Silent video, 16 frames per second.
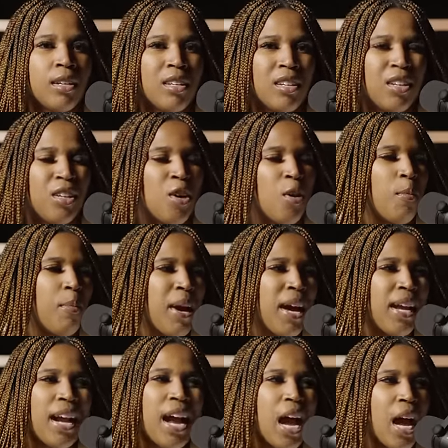you know
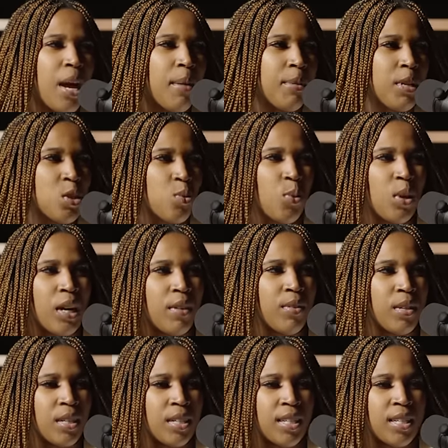bad habits
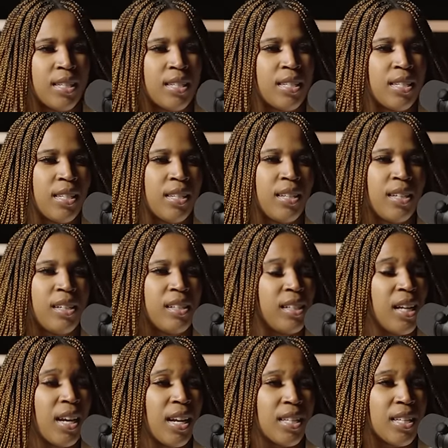whatever it is
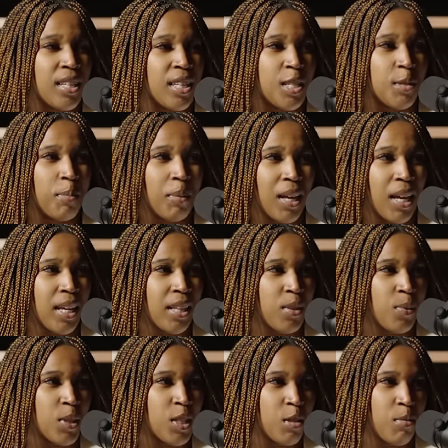shout out to this plane that
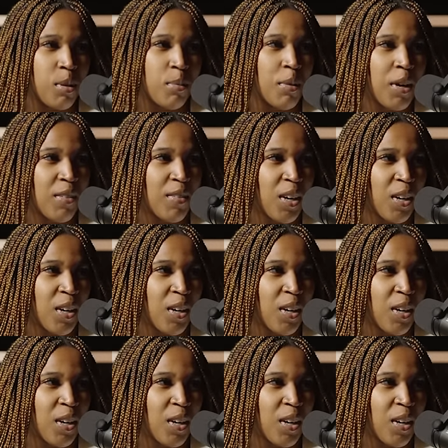wants to be part of our